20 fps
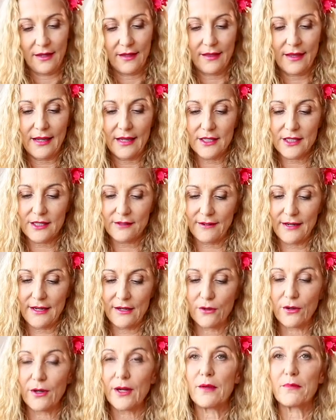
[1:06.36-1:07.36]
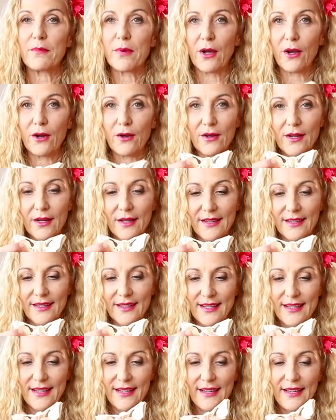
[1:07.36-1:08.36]
that sphenoid bone
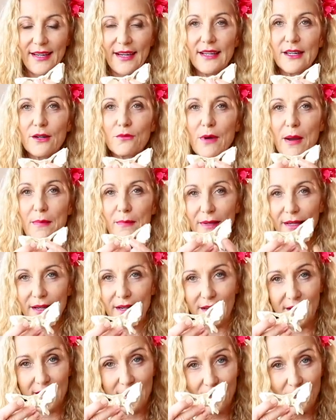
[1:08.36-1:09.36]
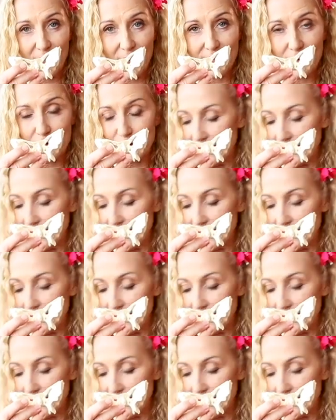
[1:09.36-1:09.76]
in a replica of a